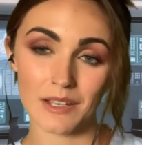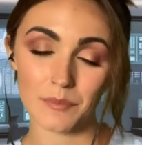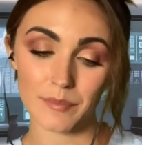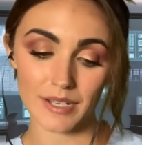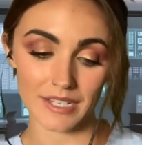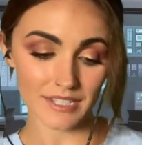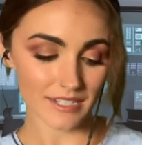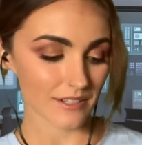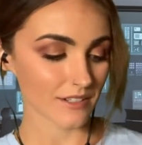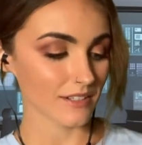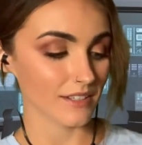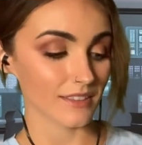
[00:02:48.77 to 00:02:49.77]
but
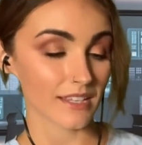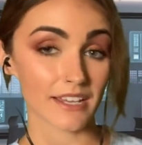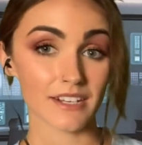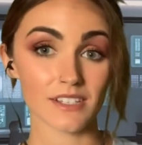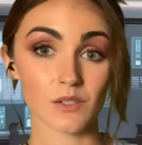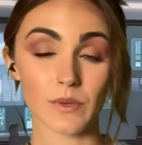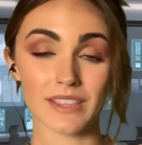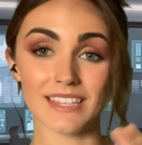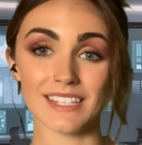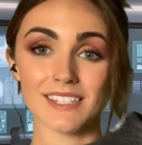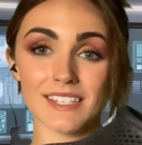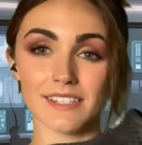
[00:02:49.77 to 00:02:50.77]
that is what
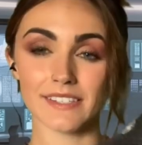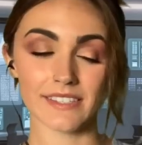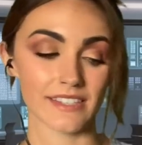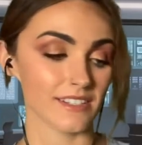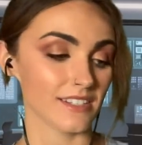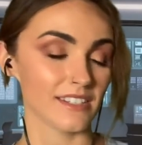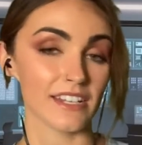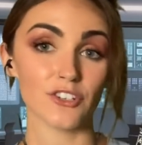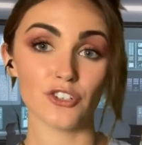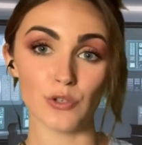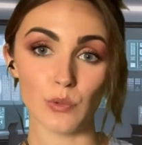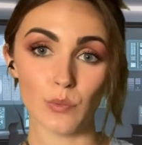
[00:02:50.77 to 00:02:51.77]
this is. This is a
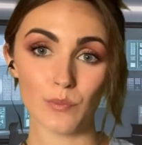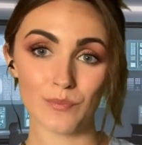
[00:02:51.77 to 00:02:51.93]
shoe.